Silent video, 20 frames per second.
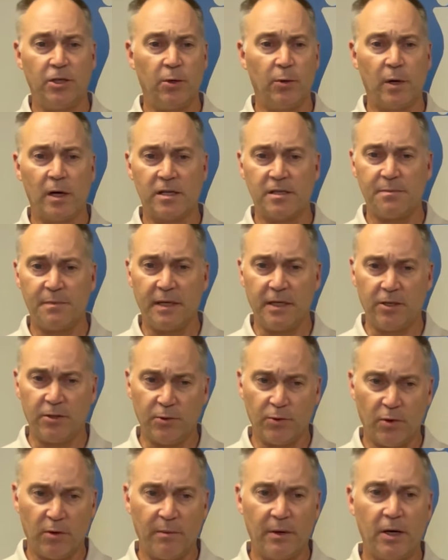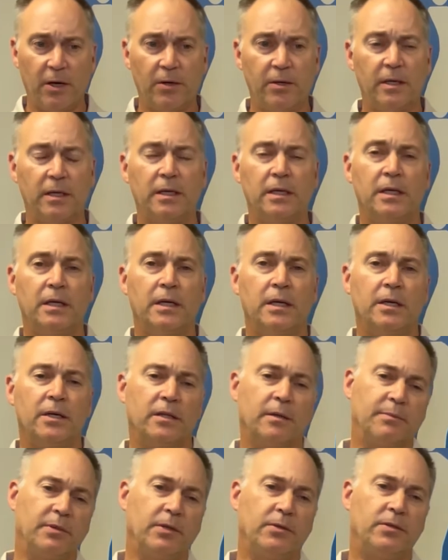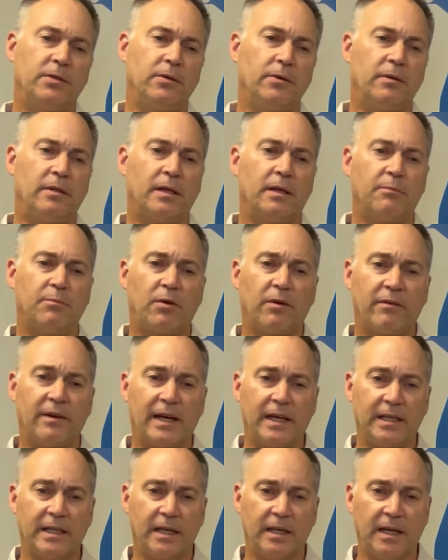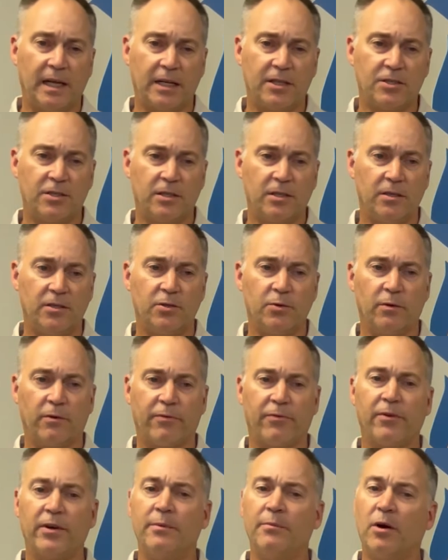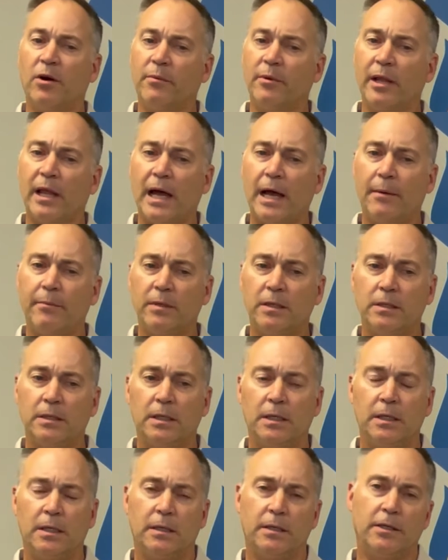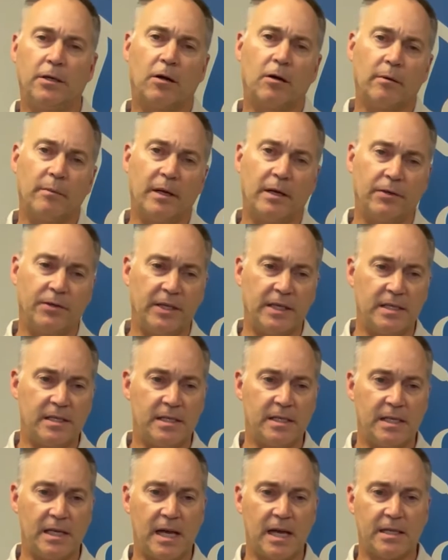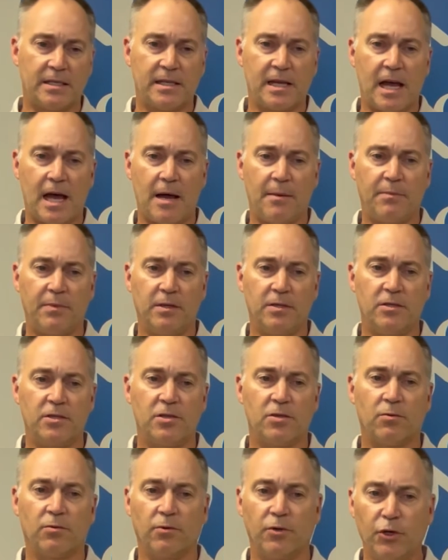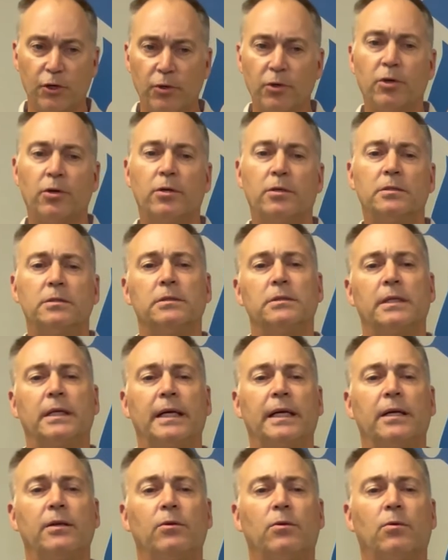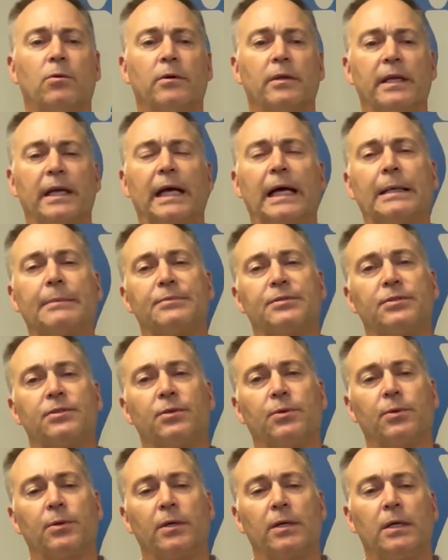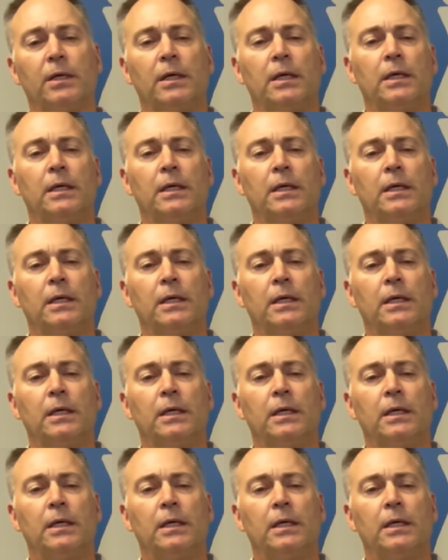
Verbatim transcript: USB dual mode. The Bluetooth can provide connection to a free mobile app. The RMLD-CS app is through Google and/or the App Store.